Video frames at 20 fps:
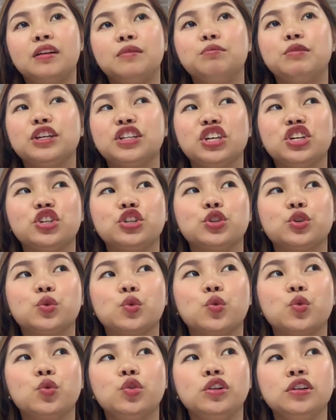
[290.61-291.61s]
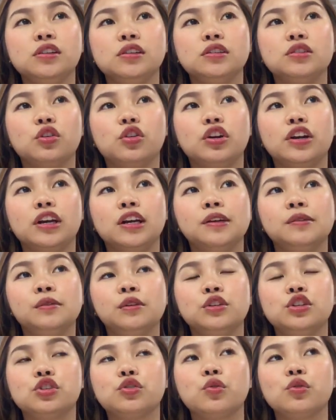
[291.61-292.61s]
British schools or
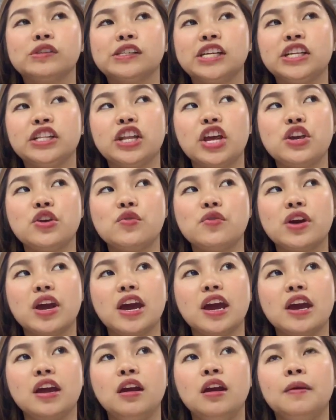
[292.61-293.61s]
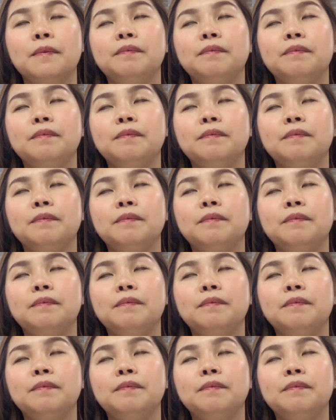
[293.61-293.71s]
schools in the UK,